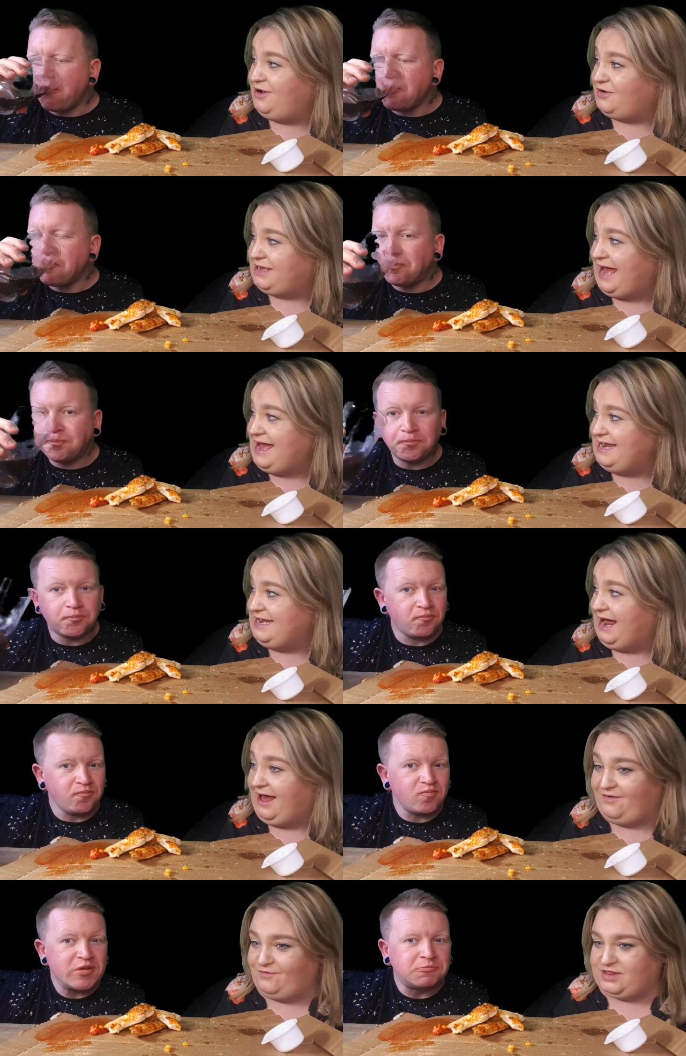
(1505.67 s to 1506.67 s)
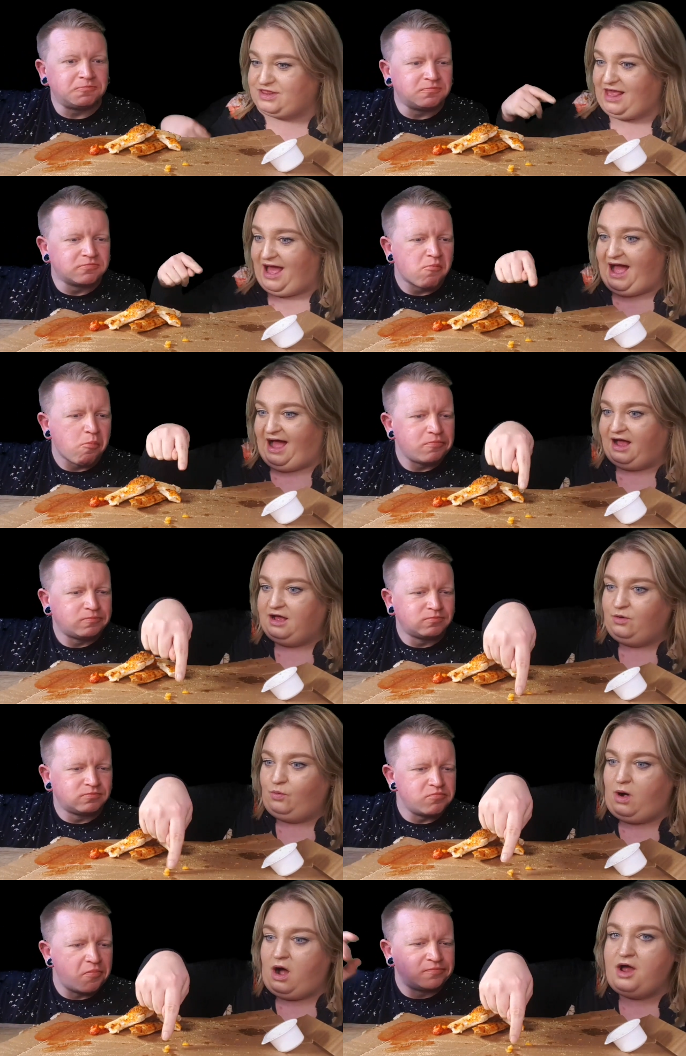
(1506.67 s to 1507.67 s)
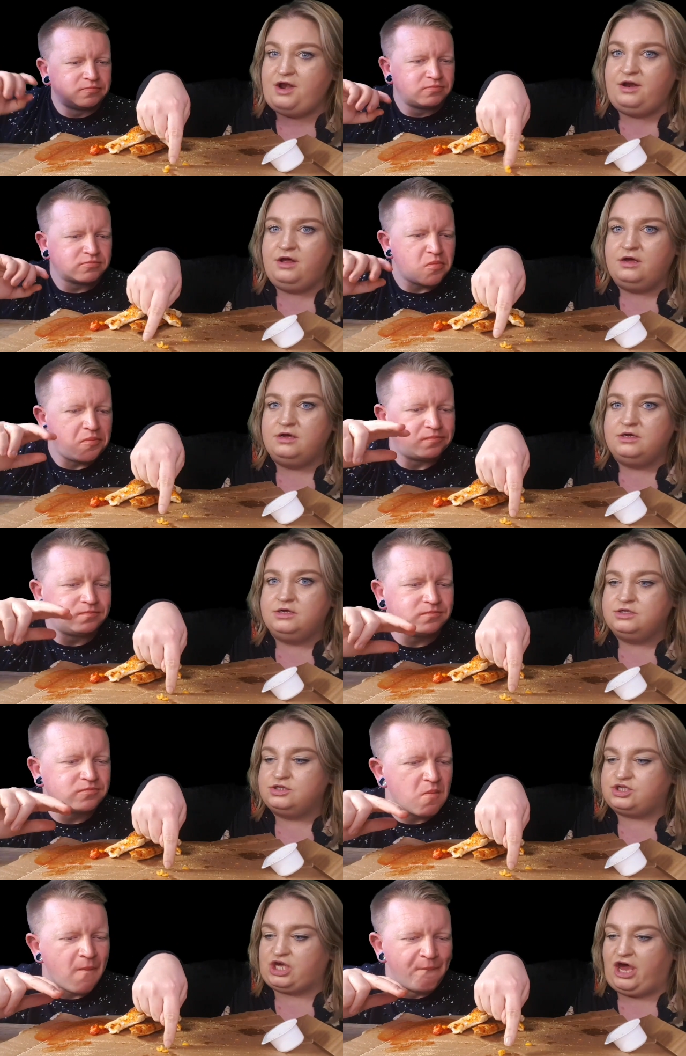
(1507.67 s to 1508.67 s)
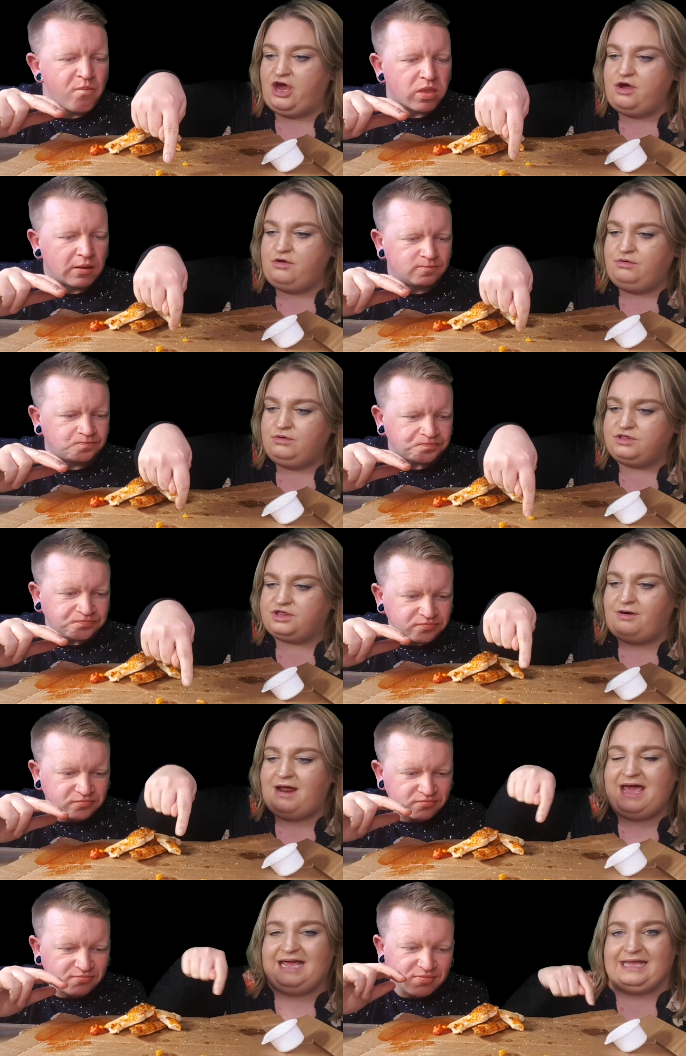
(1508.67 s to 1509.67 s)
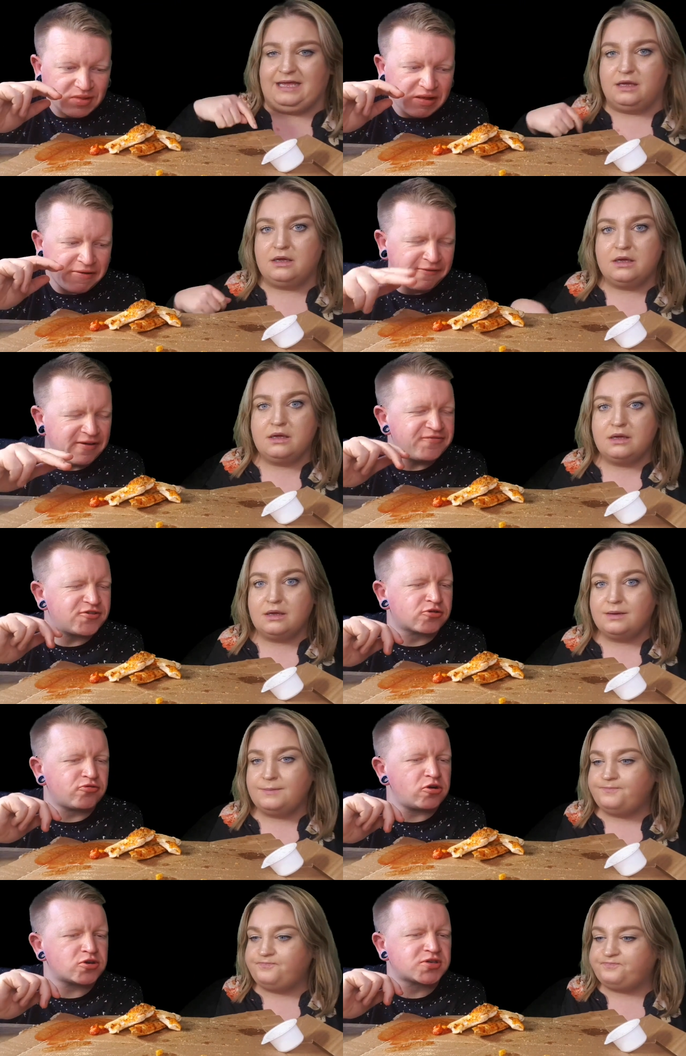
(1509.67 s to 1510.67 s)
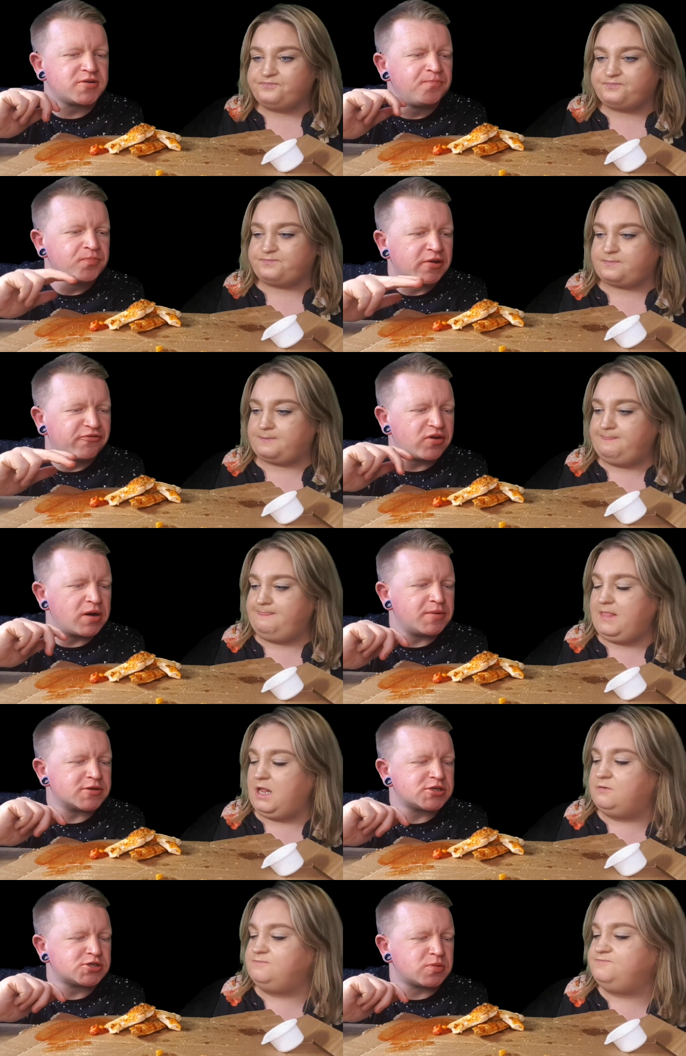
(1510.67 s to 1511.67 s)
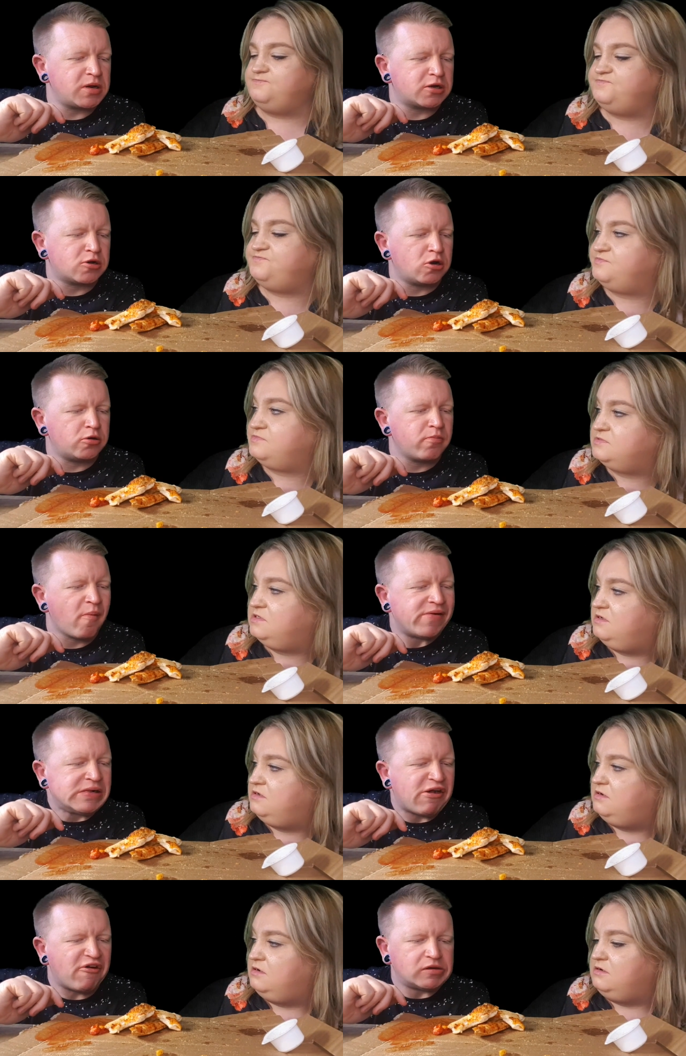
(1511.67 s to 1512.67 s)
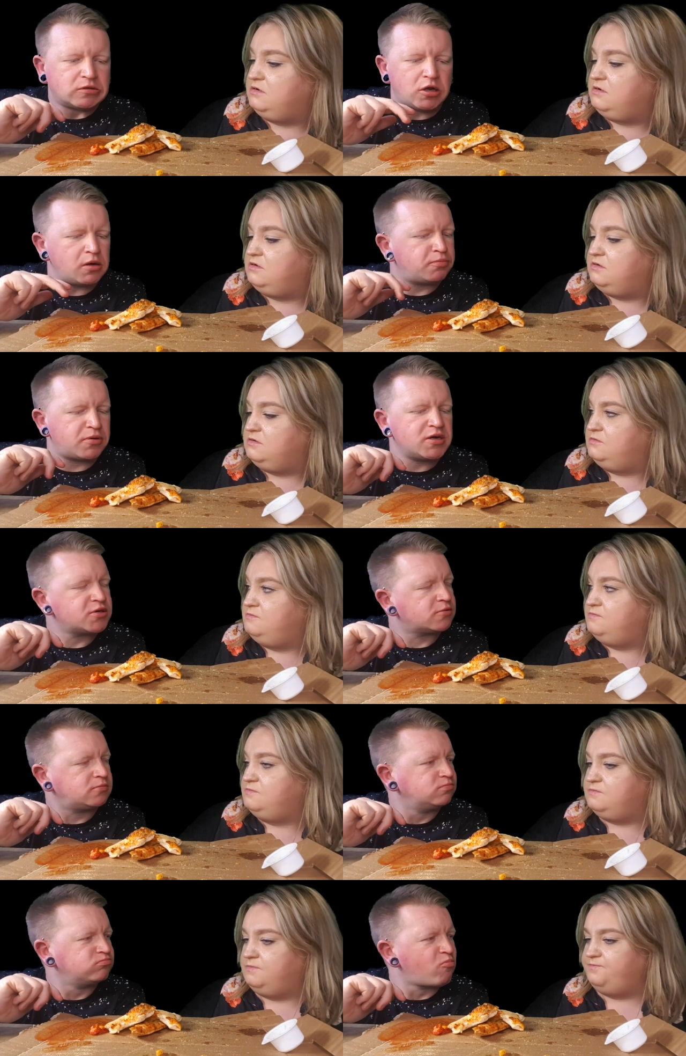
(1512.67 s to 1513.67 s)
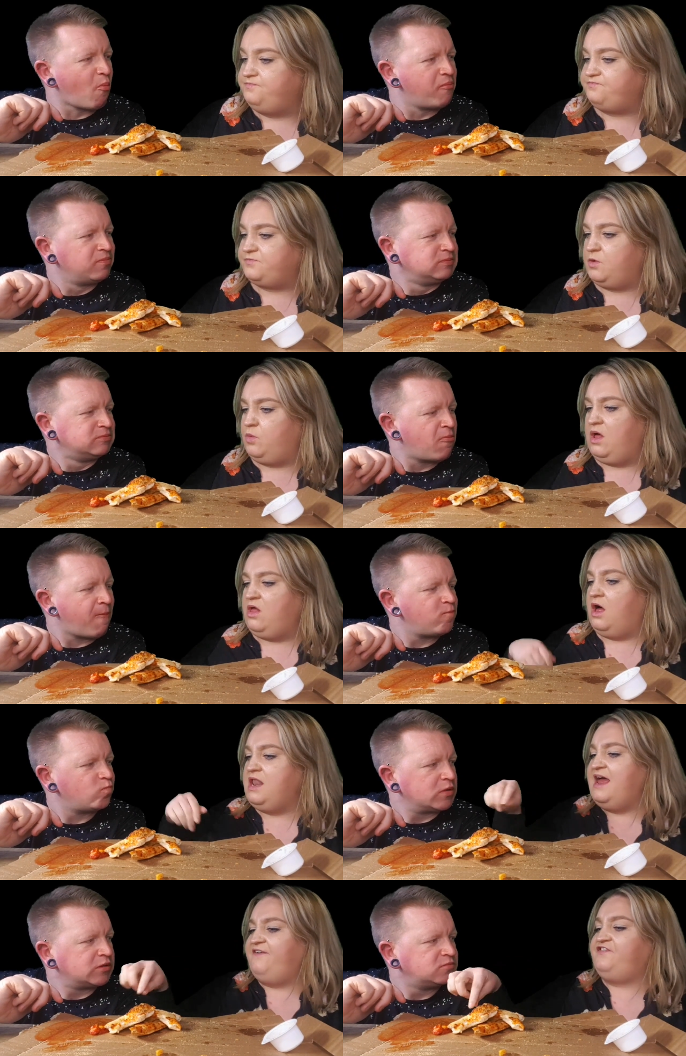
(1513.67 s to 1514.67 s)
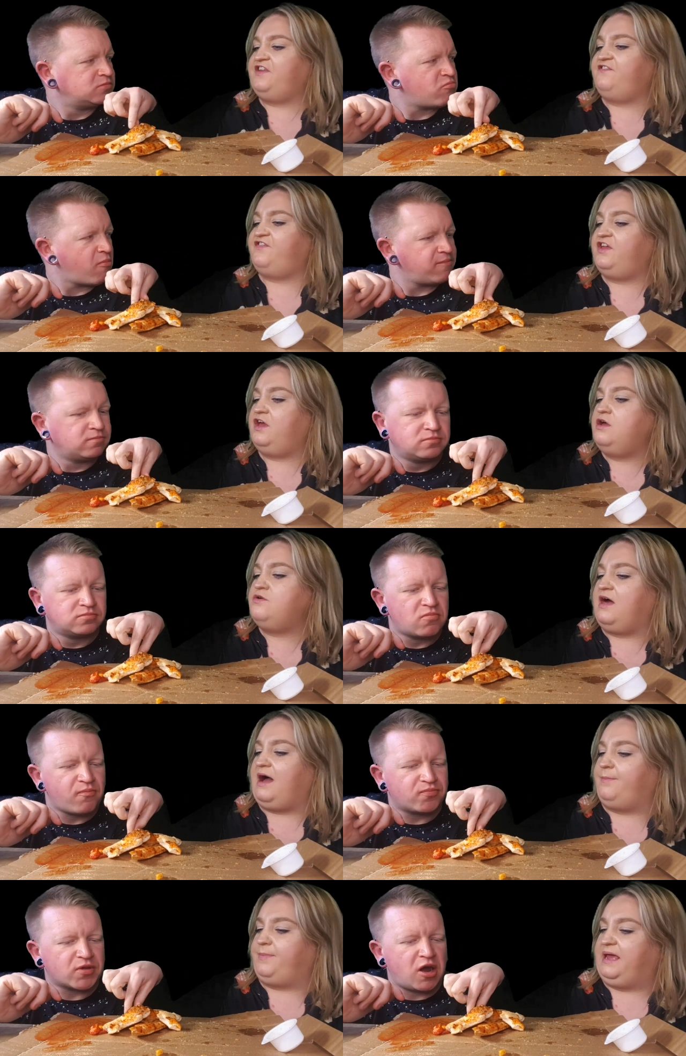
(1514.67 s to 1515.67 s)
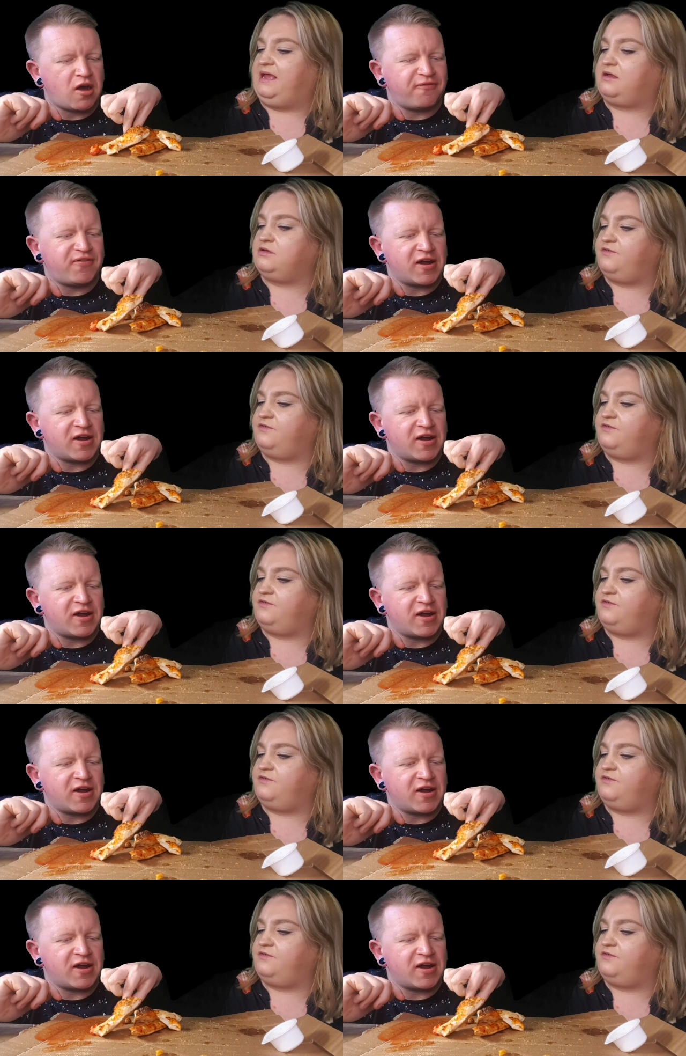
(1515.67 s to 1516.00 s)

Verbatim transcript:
Speaker 1: you're getting at with that? One, two, three.
Speaker 2: You left a crust. 3 bits of sweet corn. Not impressed.
Speaker 1: Well, I left it for you, that
Speaker 2: bit. Oh,